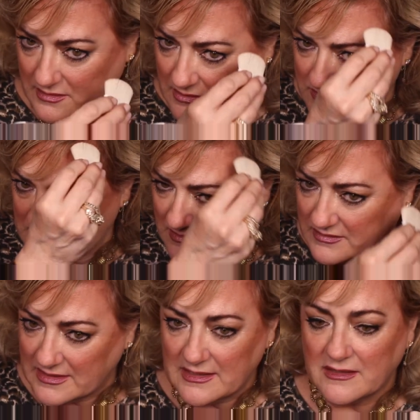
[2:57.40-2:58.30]
Notice I don't
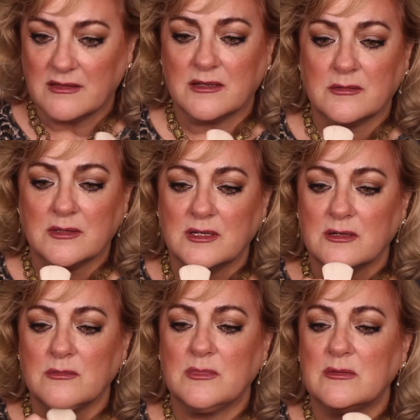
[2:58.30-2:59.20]
need anything up
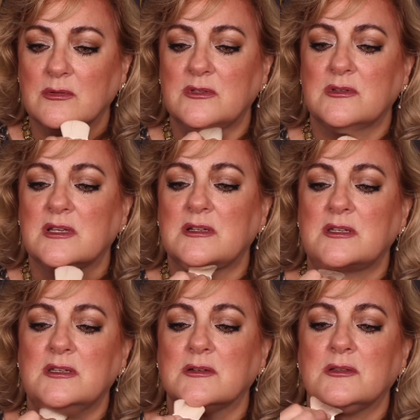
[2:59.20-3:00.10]
there. Maybe we'll do down
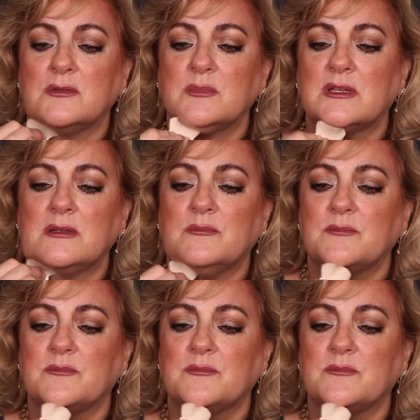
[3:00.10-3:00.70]
here a little bit.